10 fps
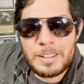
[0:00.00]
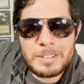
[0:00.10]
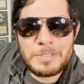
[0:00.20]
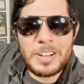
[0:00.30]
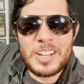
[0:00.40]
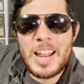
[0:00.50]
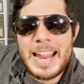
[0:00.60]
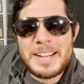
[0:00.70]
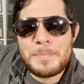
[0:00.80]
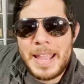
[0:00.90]
fucking
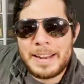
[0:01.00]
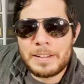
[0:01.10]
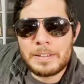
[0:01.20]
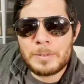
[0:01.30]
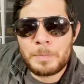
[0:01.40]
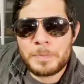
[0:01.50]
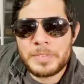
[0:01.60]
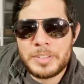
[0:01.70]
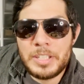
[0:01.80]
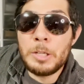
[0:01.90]
8 mana.
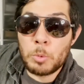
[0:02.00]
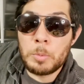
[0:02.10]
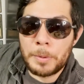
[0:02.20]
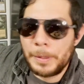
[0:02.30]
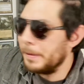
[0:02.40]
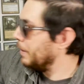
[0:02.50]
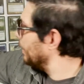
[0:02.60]
You need Wooburg.